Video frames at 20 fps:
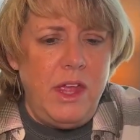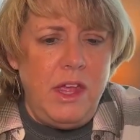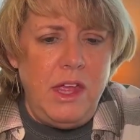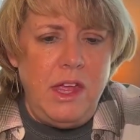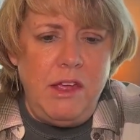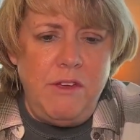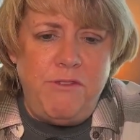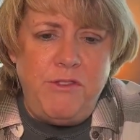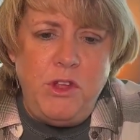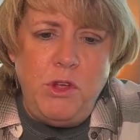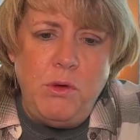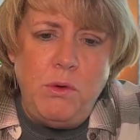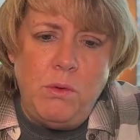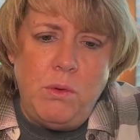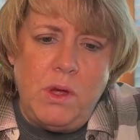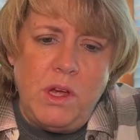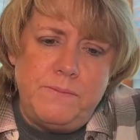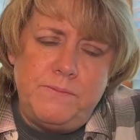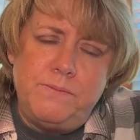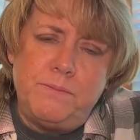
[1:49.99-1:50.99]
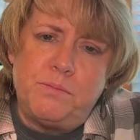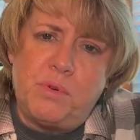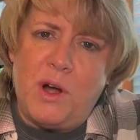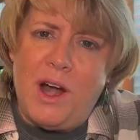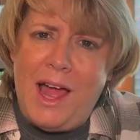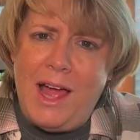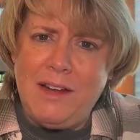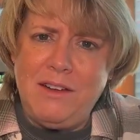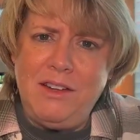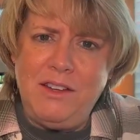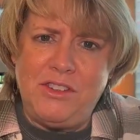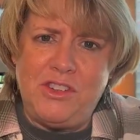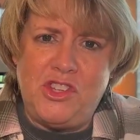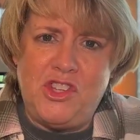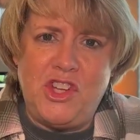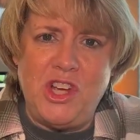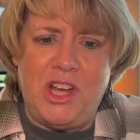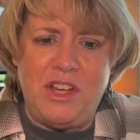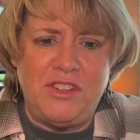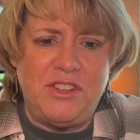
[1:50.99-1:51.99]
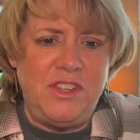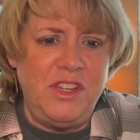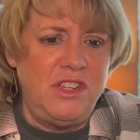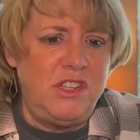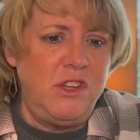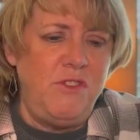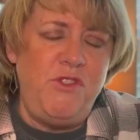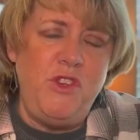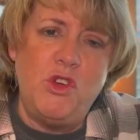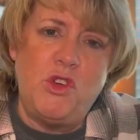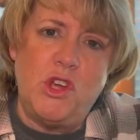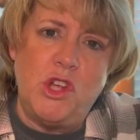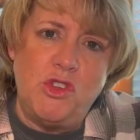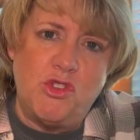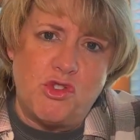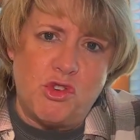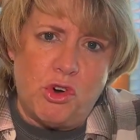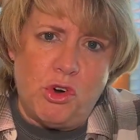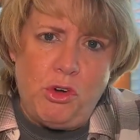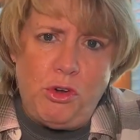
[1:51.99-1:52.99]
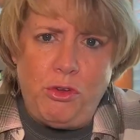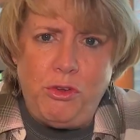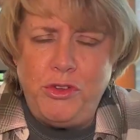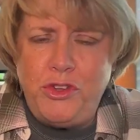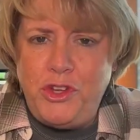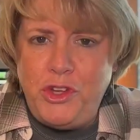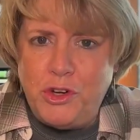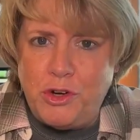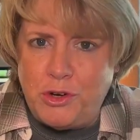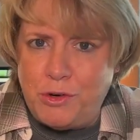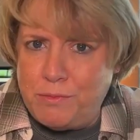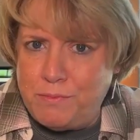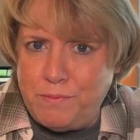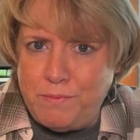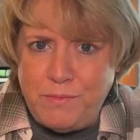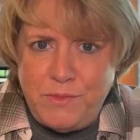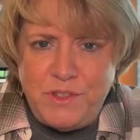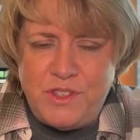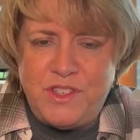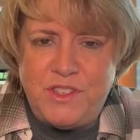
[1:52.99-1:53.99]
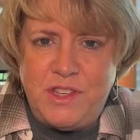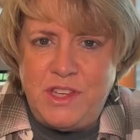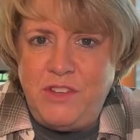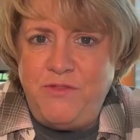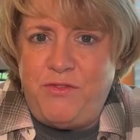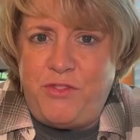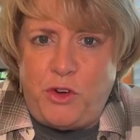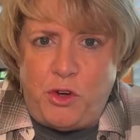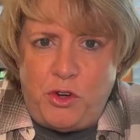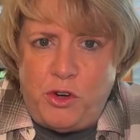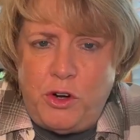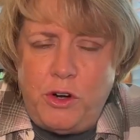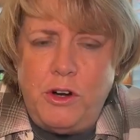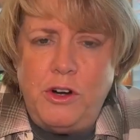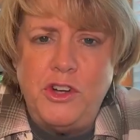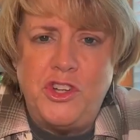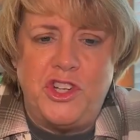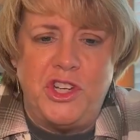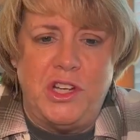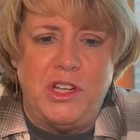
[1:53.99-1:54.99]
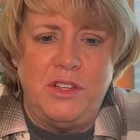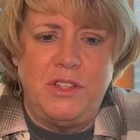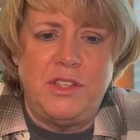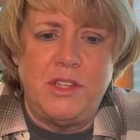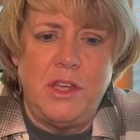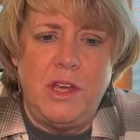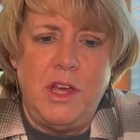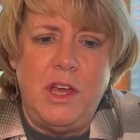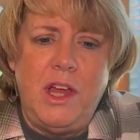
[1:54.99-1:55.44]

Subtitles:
if you practiced justice, if you controlled your sinful urges,